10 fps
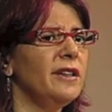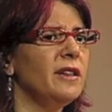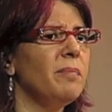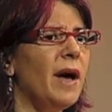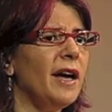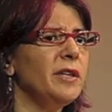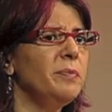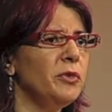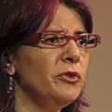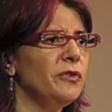in the body
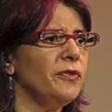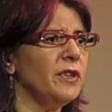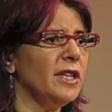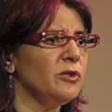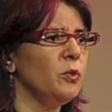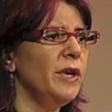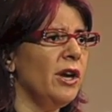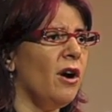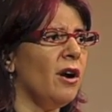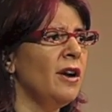beautiful as we
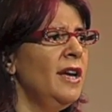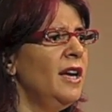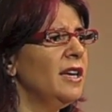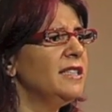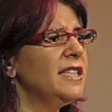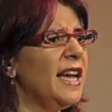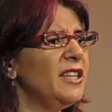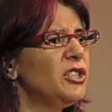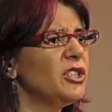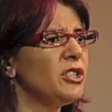are is the
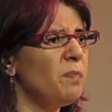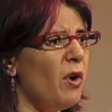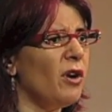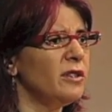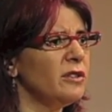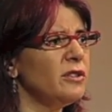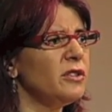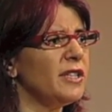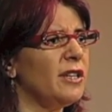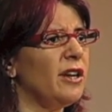ancient
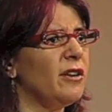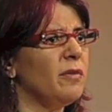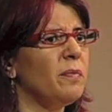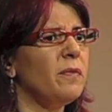Spartans that had a